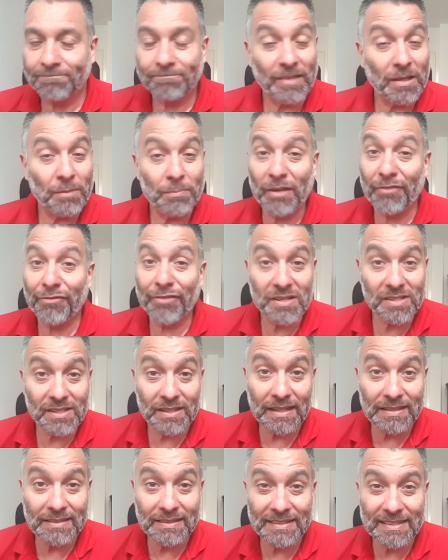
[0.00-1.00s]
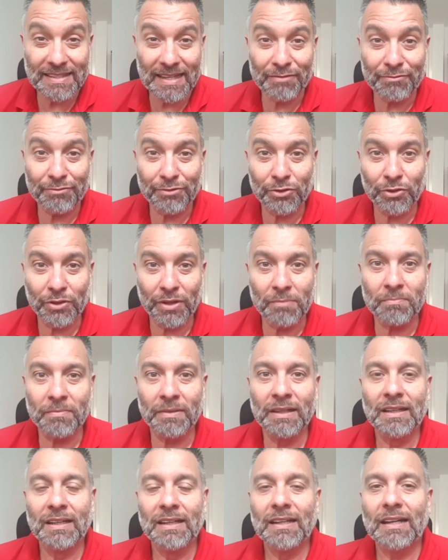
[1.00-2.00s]
It'd be a fascinating time for them,
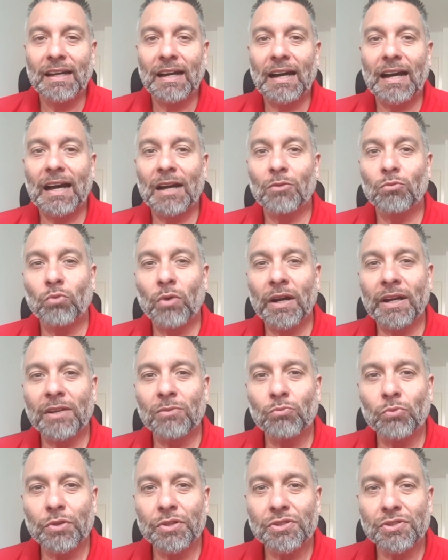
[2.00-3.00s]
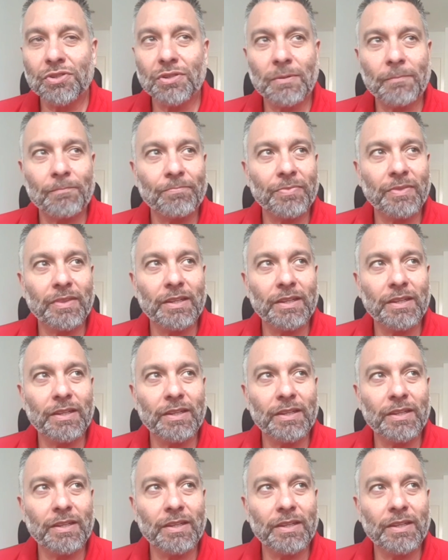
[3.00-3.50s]
and one in which